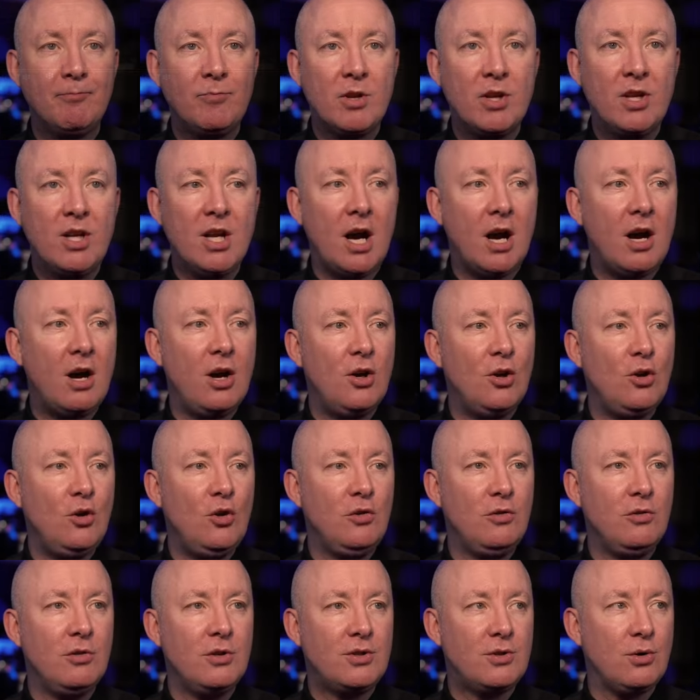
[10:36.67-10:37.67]

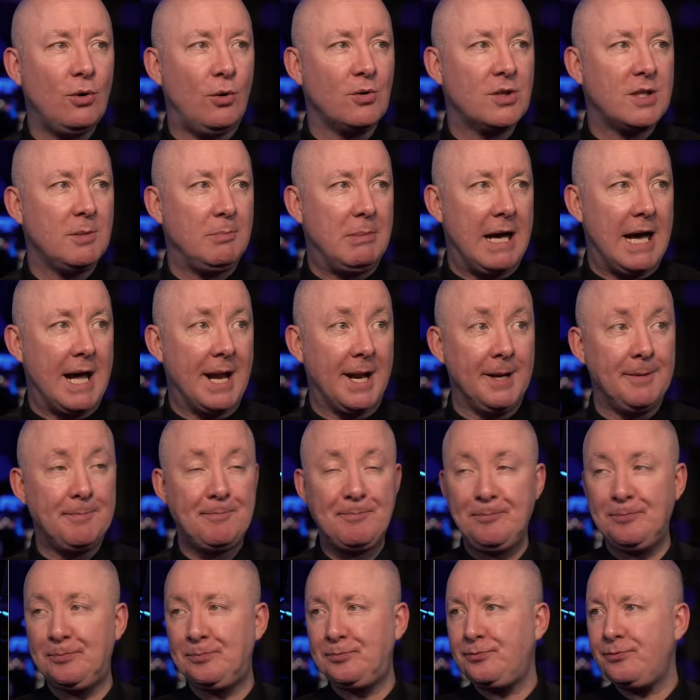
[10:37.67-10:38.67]
Yahoo, talked about it.
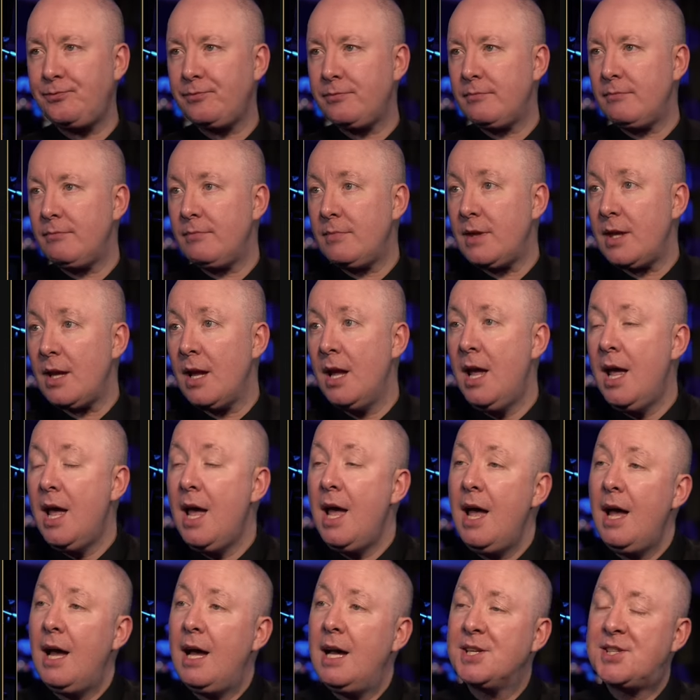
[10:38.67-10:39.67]

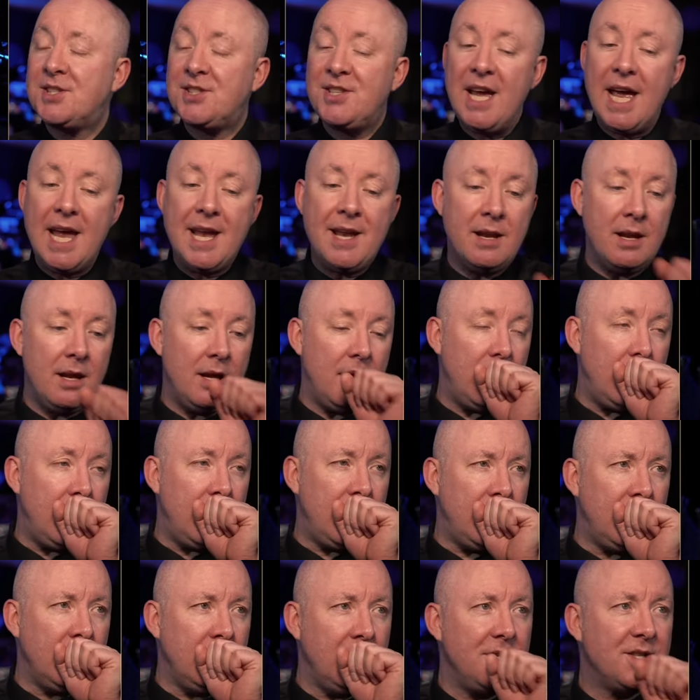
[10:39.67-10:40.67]
Ascent
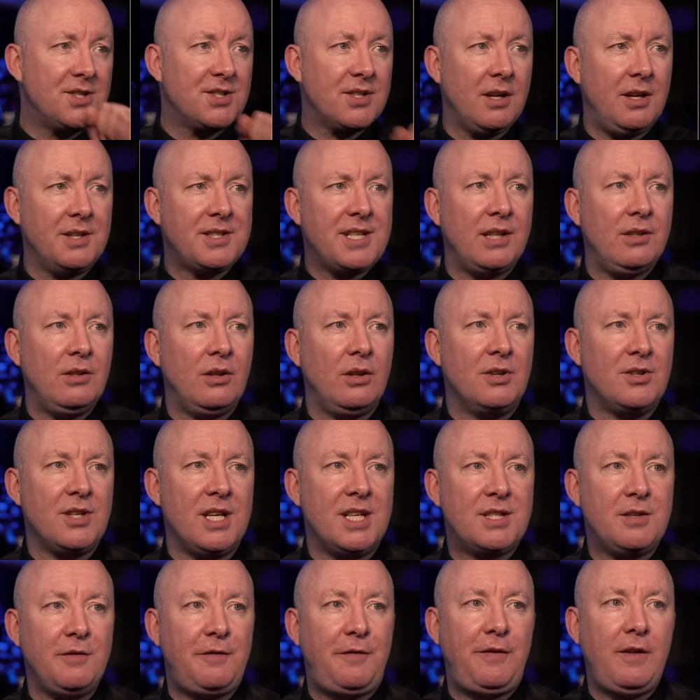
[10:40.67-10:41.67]
Solar
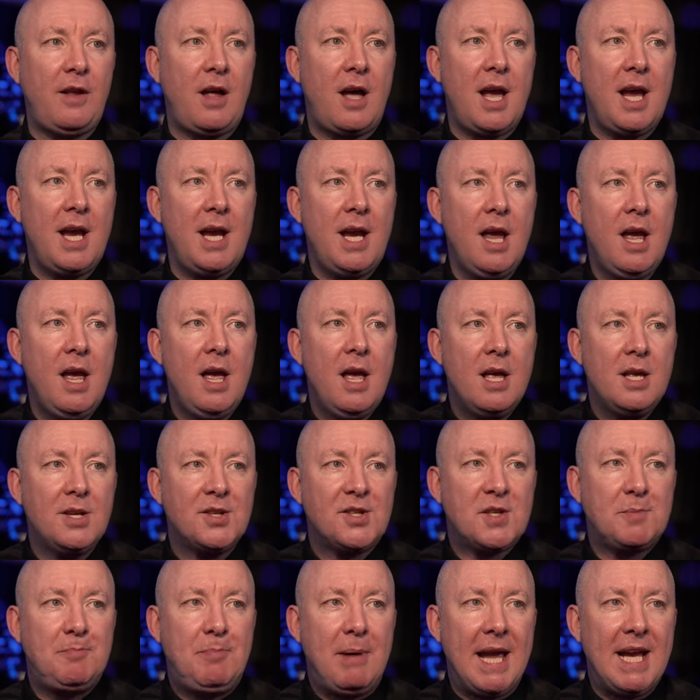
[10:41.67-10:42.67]
Technologies to fly
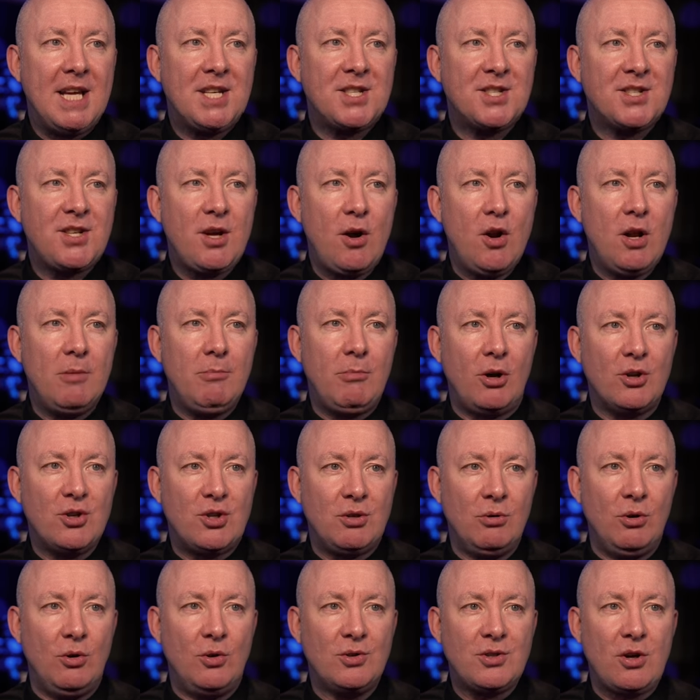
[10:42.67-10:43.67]
space solar
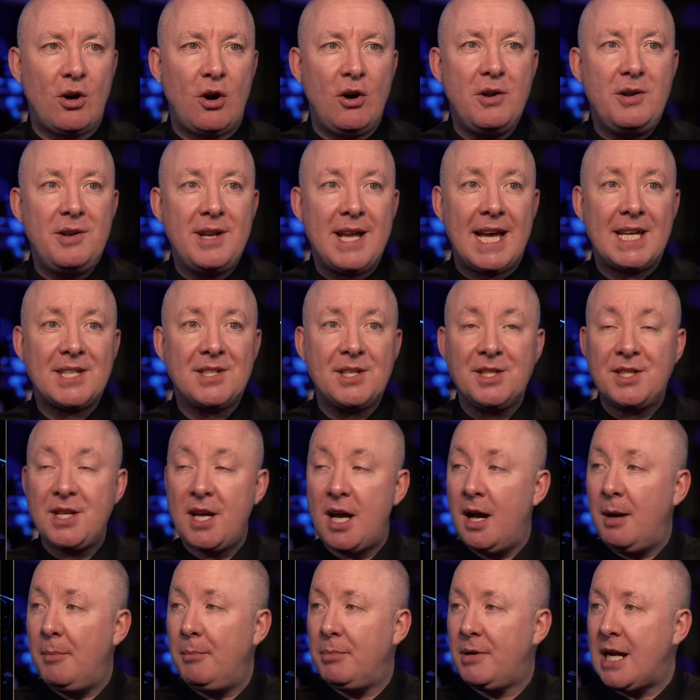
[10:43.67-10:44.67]
modules on NASA's
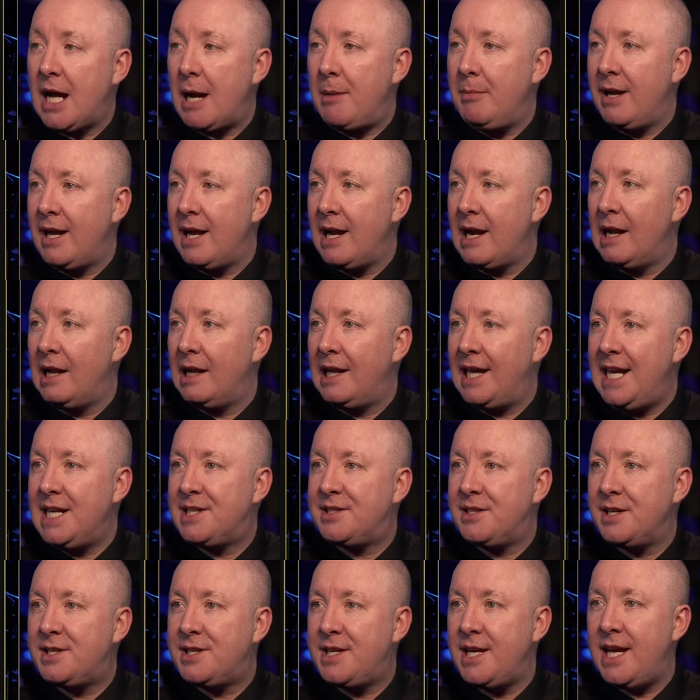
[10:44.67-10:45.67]
upcoming
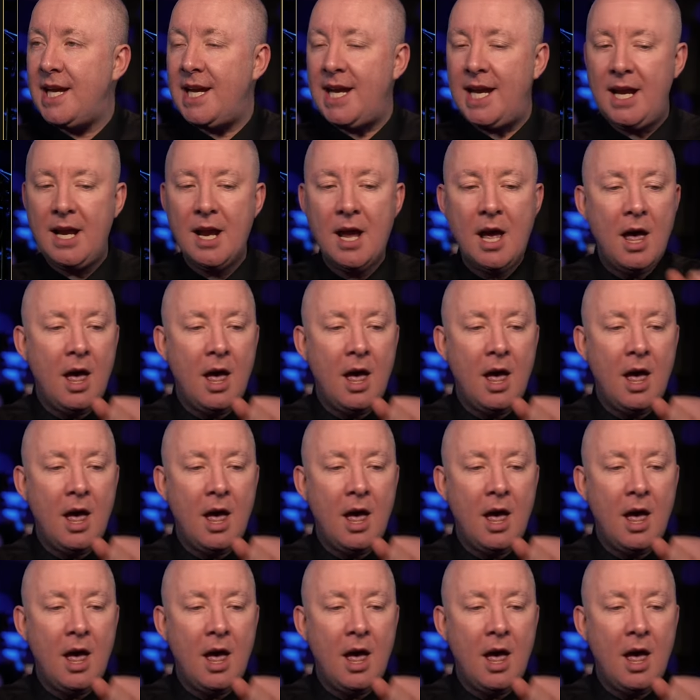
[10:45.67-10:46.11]
LISA T